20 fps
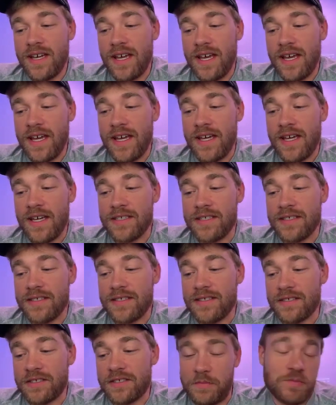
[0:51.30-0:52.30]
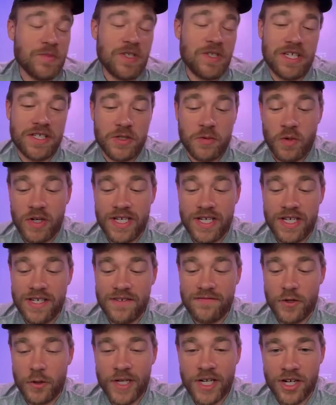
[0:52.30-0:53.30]
and because you want
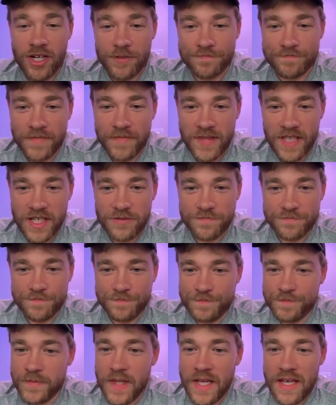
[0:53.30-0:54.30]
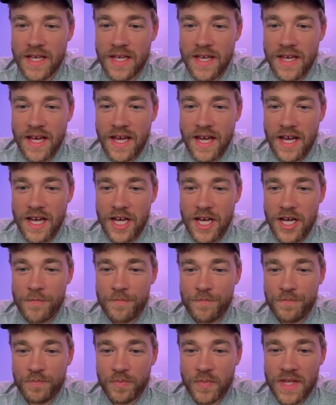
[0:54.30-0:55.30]
to film it all, you know.
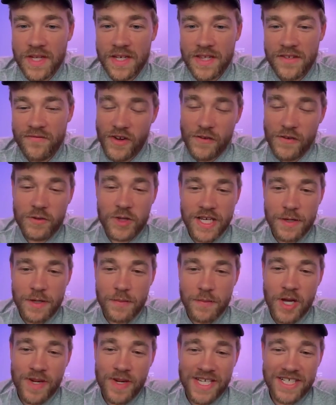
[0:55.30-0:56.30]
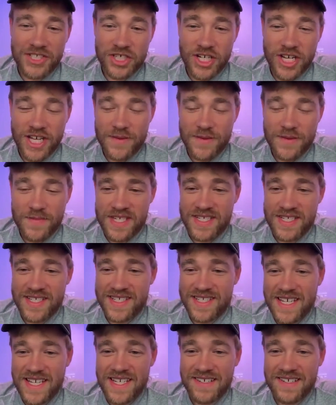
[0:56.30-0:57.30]
Um, favorite thing about my job
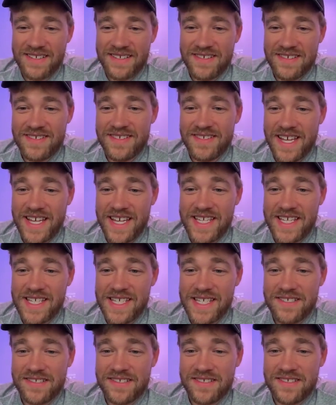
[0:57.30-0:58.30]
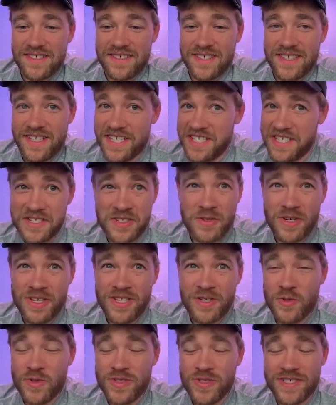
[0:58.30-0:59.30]
is that I get to do all
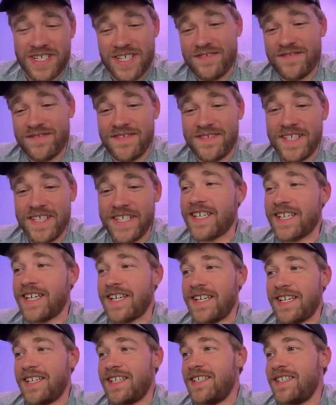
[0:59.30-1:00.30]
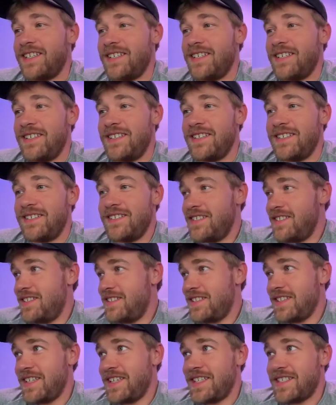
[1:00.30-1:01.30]
the cool stuff. Like I
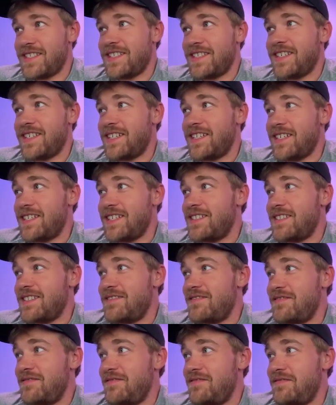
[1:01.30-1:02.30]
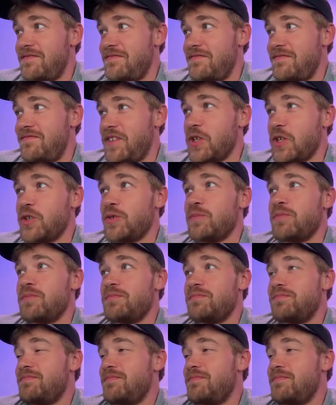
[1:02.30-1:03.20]
get to film